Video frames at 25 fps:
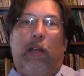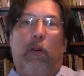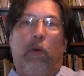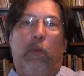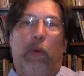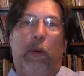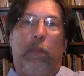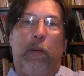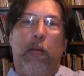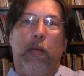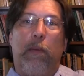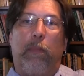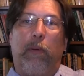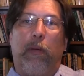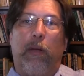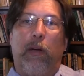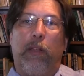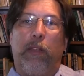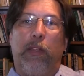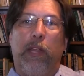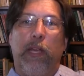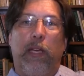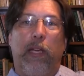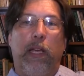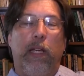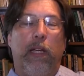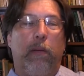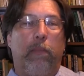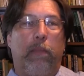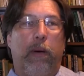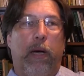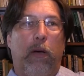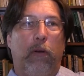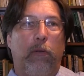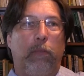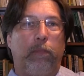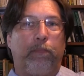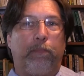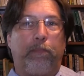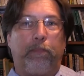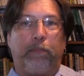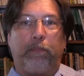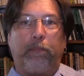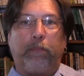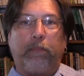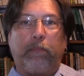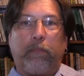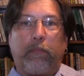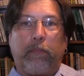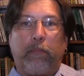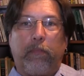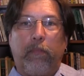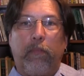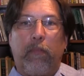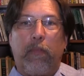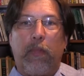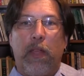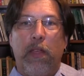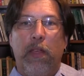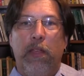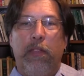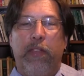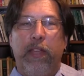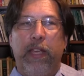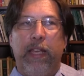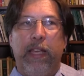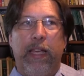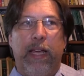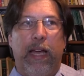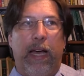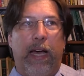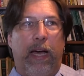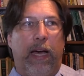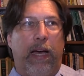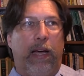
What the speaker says: when people are thinking about the